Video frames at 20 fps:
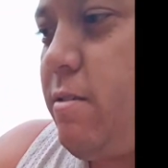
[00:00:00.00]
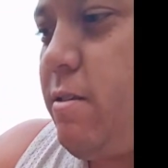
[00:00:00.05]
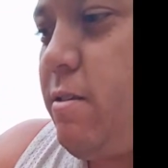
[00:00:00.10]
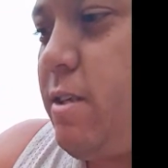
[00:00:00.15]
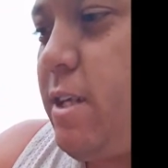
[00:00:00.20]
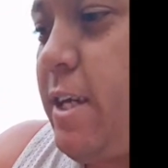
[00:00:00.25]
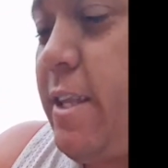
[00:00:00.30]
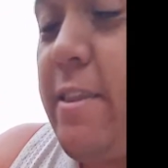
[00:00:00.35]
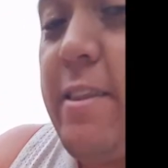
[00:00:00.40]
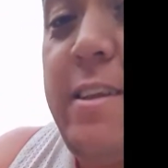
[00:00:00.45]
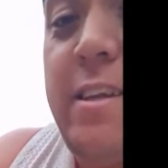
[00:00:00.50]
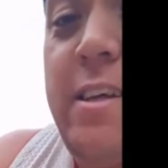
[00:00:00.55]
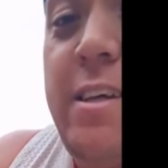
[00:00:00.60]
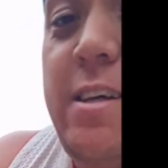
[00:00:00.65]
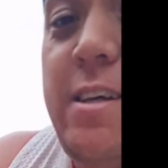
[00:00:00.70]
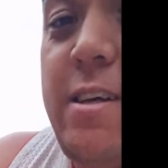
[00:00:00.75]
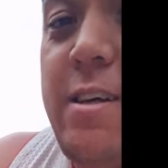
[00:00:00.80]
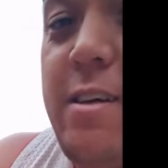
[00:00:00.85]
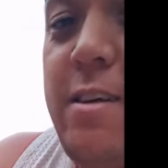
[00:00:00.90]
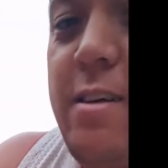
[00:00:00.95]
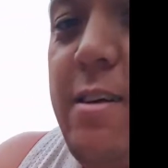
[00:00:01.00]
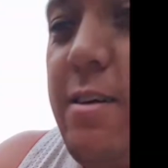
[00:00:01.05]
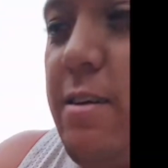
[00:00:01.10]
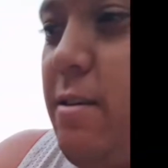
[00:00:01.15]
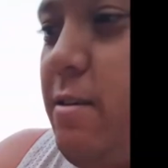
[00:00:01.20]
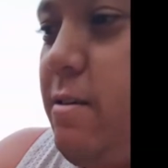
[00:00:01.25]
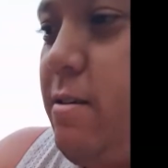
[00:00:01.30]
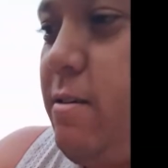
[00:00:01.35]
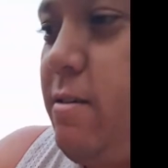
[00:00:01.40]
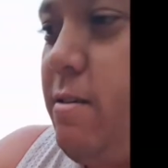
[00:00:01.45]
in
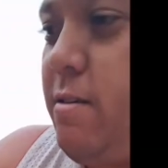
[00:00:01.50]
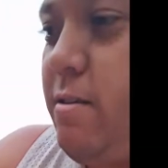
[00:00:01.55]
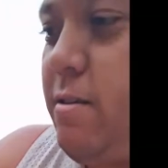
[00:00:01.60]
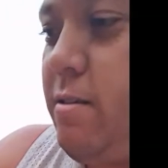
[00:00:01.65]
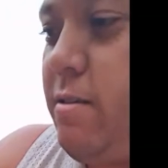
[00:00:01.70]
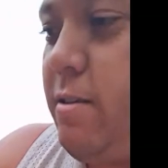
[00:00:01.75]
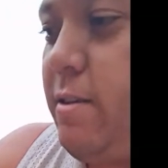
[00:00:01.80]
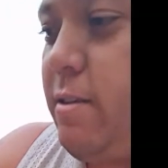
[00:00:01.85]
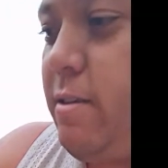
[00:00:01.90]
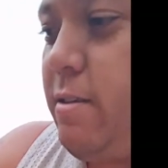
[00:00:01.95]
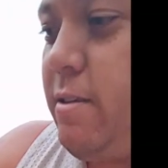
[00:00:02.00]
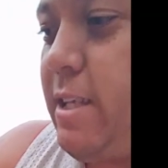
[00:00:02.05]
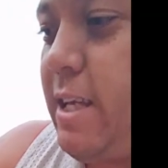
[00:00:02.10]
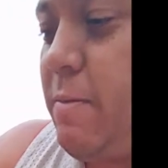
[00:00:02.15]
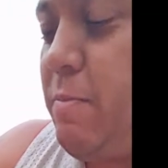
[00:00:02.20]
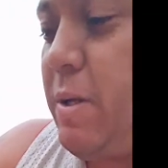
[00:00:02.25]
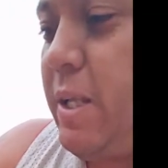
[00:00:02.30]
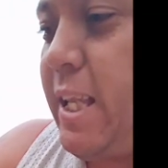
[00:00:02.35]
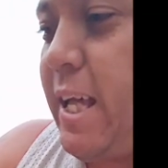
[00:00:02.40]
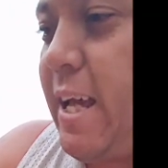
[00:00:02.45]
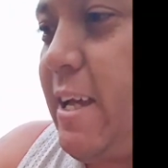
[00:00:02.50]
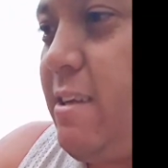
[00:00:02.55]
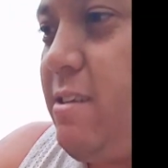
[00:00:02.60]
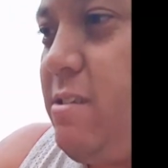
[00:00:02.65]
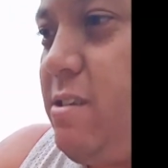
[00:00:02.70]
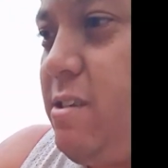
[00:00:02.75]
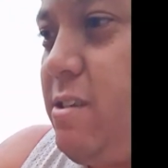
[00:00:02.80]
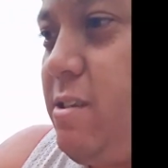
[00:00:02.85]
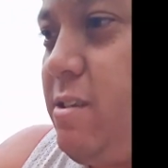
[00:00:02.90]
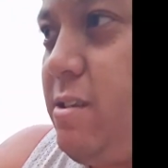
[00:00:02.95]
the deeper
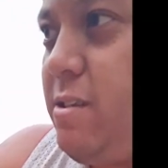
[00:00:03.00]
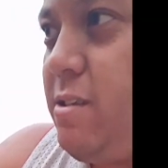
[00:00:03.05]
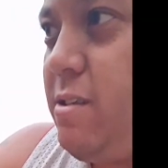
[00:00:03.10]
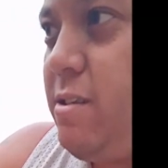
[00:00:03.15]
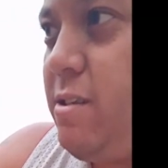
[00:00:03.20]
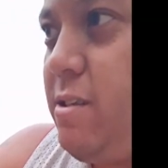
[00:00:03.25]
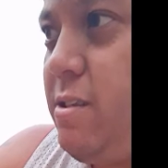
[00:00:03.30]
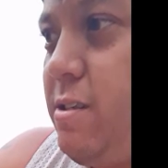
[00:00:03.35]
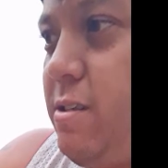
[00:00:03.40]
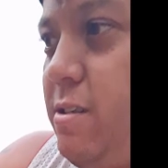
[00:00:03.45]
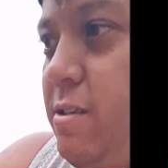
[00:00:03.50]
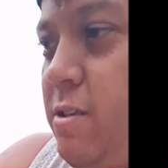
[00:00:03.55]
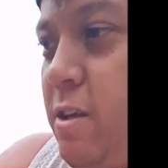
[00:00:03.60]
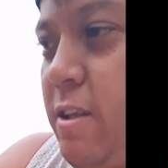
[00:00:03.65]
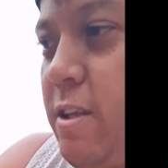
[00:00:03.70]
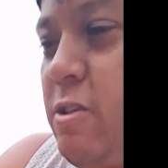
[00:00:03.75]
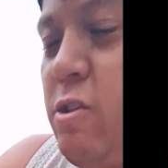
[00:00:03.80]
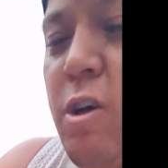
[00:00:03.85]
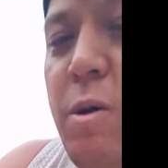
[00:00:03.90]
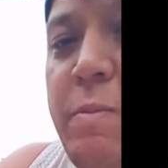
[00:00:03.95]
layers, so the top